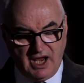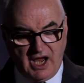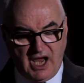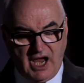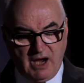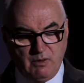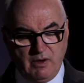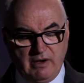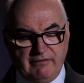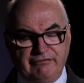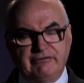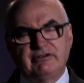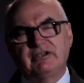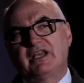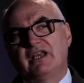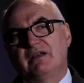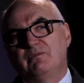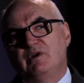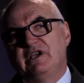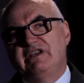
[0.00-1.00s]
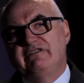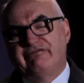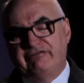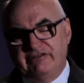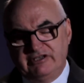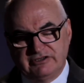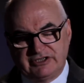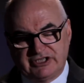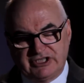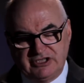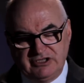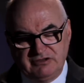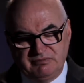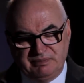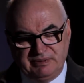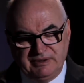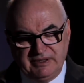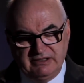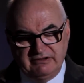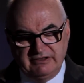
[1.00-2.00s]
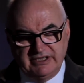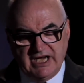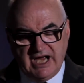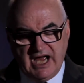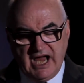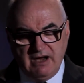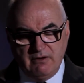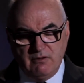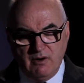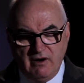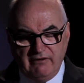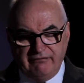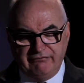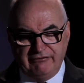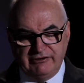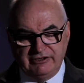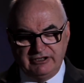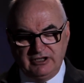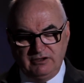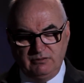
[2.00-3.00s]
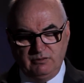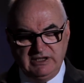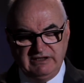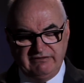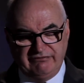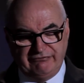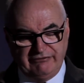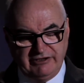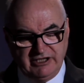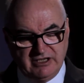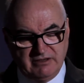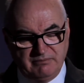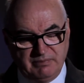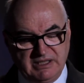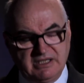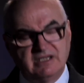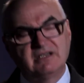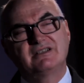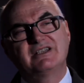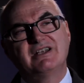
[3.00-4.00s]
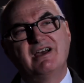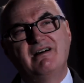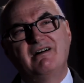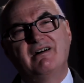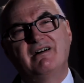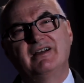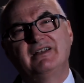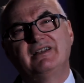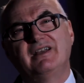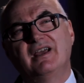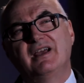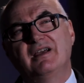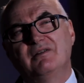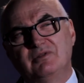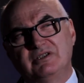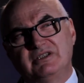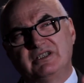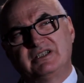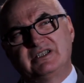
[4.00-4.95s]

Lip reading: How often can we feel superior? How often do we fear being tarred with the